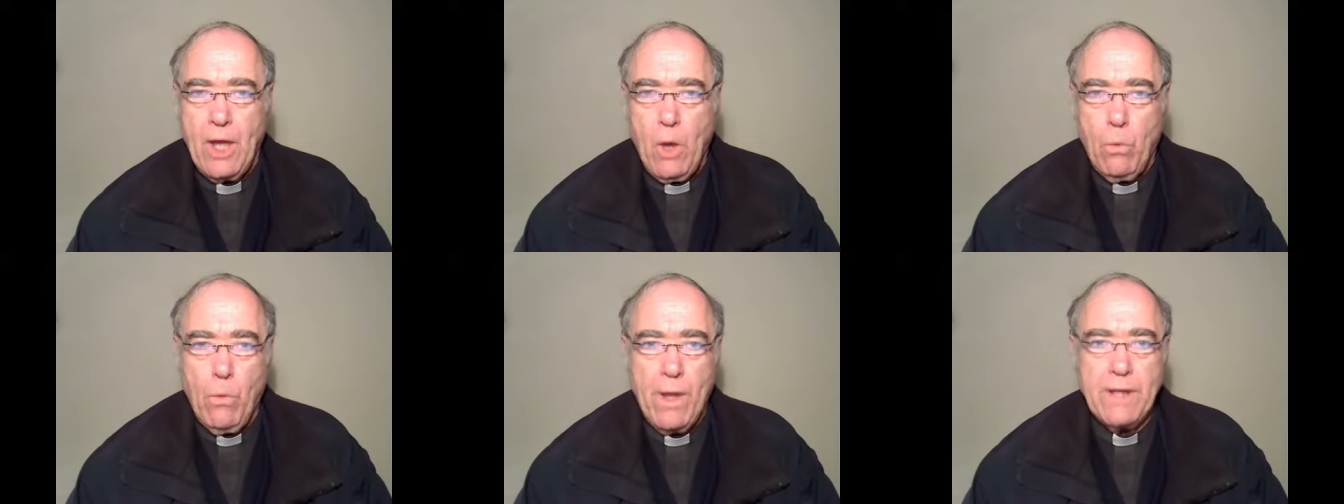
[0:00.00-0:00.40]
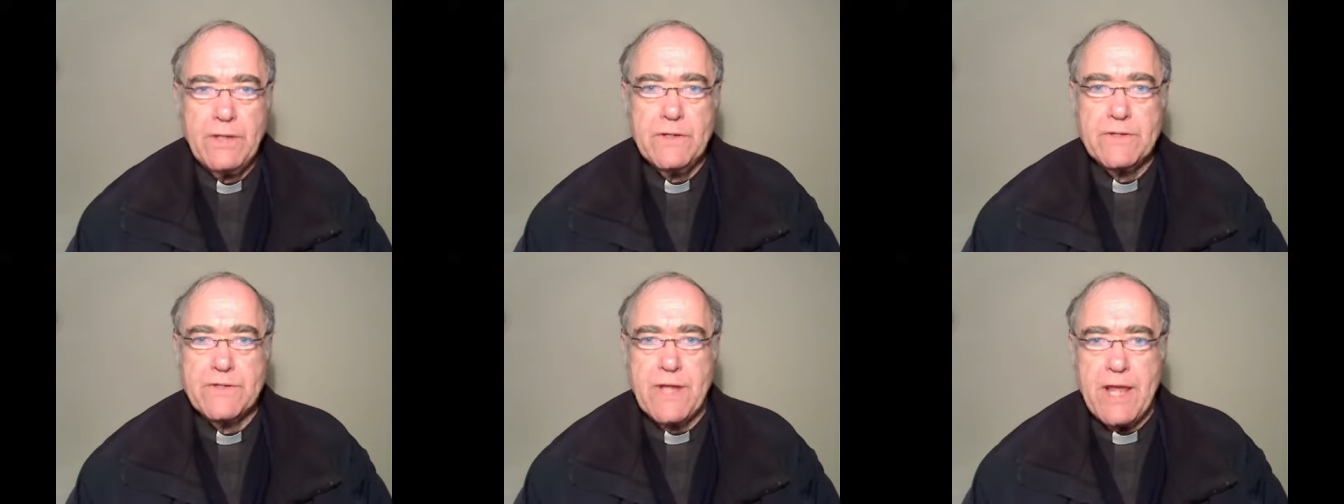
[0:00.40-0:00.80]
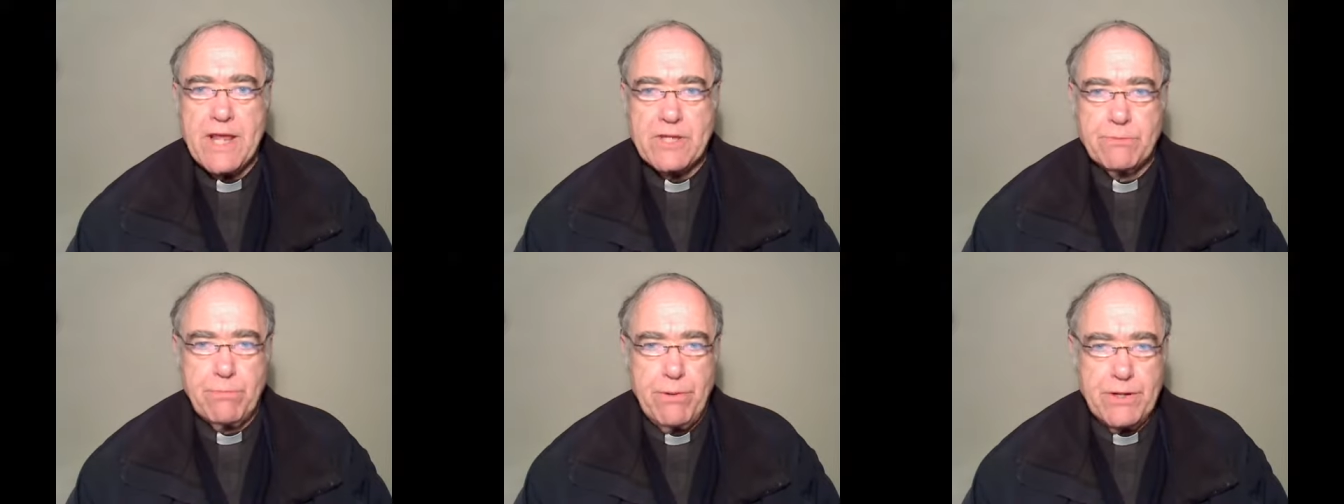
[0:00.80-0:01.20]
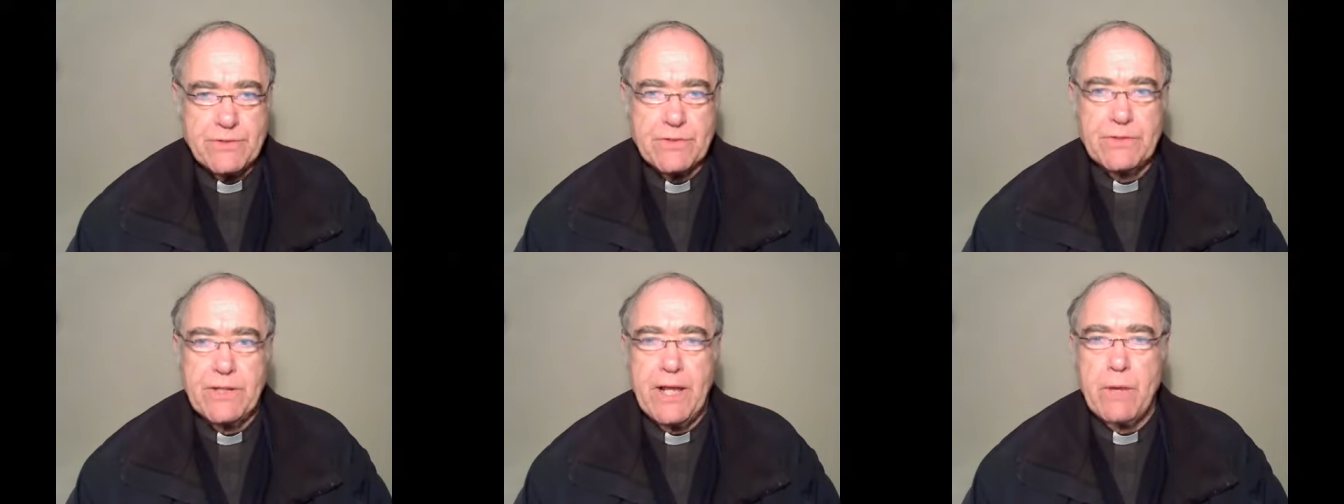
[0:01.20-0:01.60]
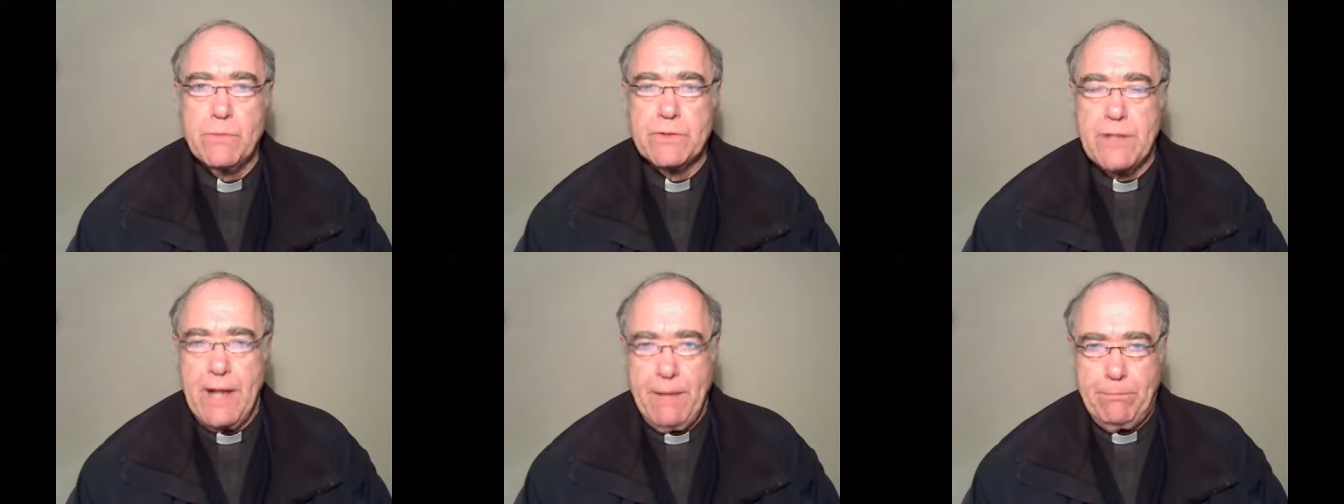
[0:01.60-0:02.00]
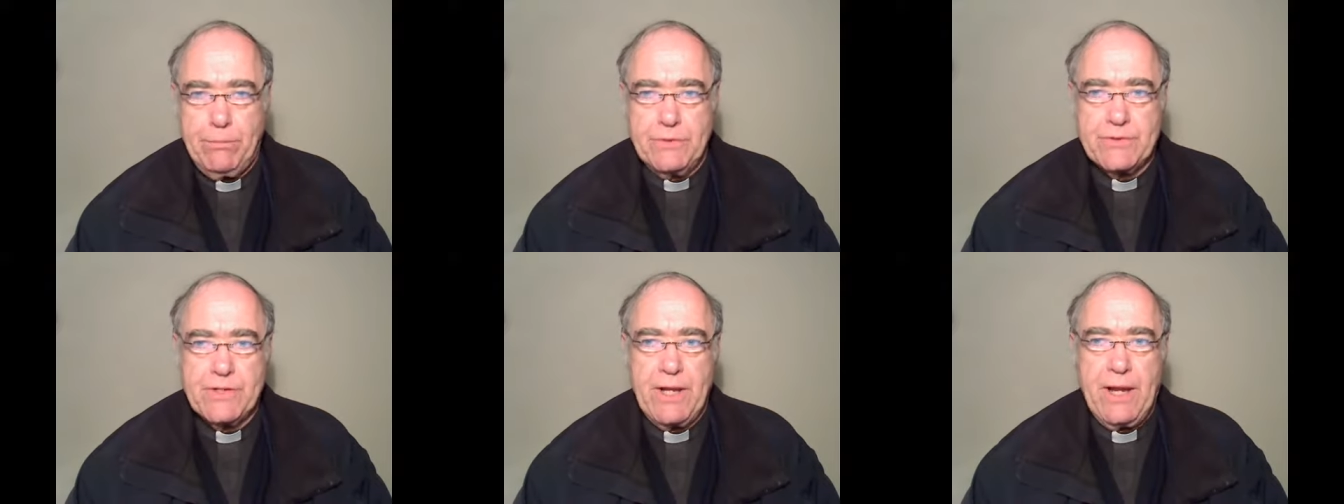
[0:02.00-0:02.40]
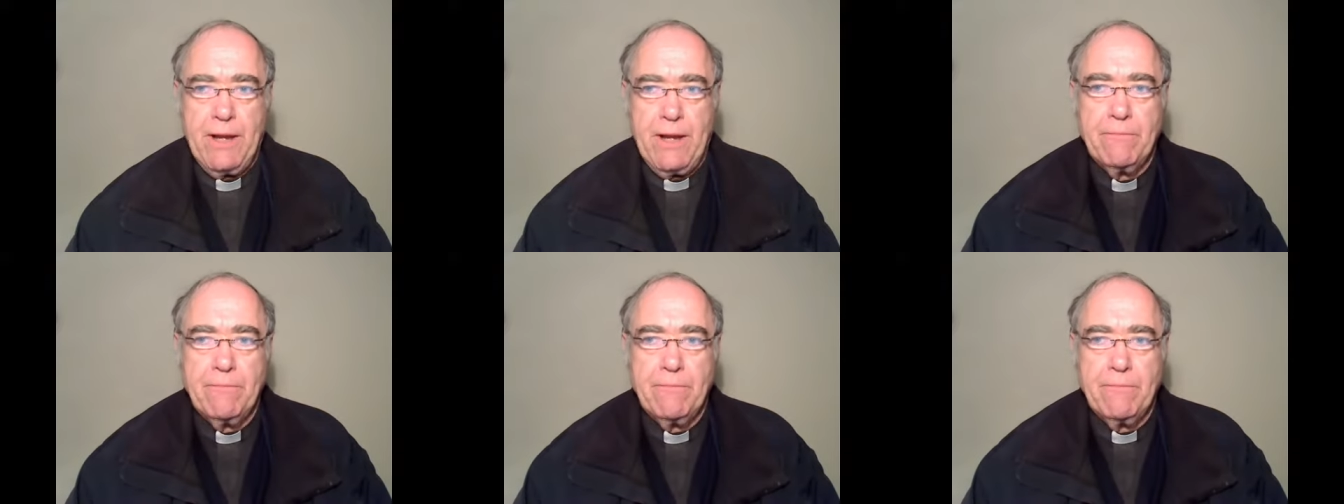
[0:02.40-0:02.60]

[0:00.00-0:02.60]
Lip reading: One disease present there was leprosy,